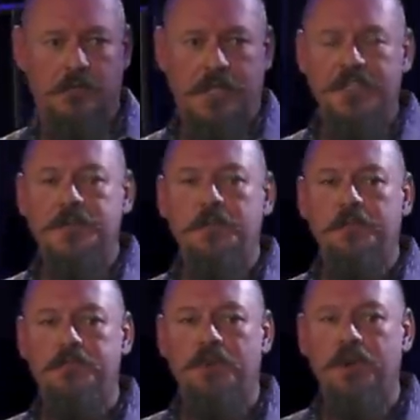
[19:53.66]
That's the
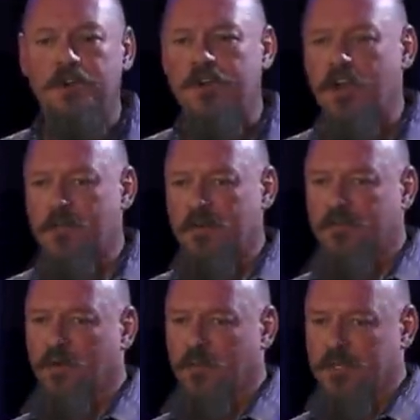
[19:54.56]
burden of
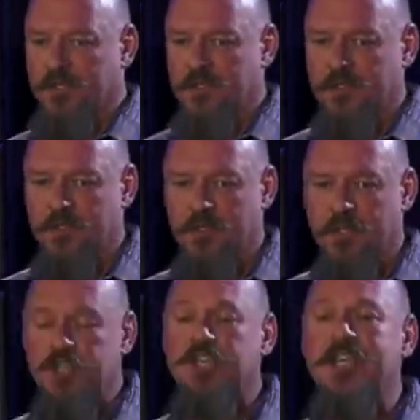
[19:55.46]
performance.
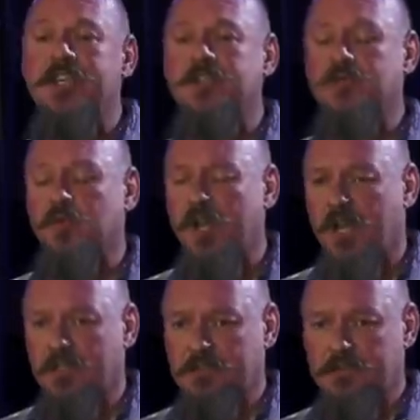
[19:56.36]
She does as well.